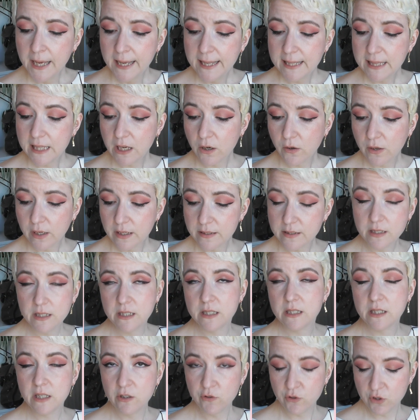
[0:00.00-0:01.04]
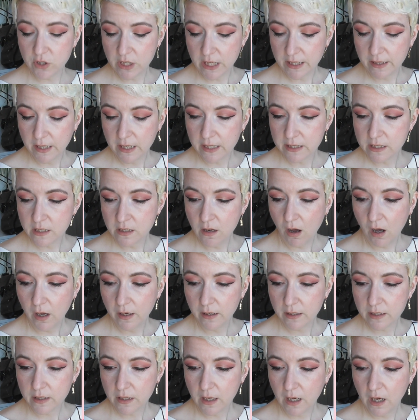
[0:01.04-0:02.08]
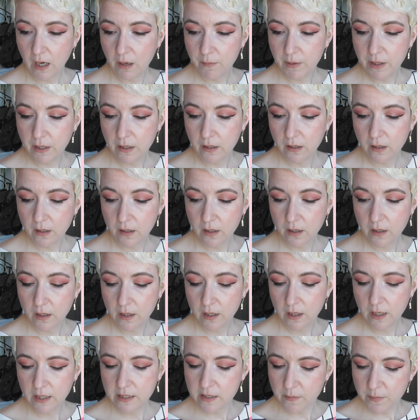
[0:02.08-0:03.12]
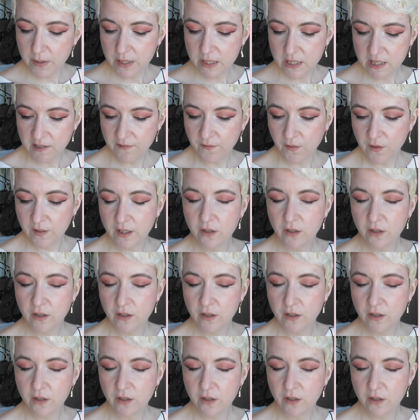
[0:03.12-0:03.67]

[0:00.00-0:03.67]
This is interesting that it's not, I mean, it's a bit different.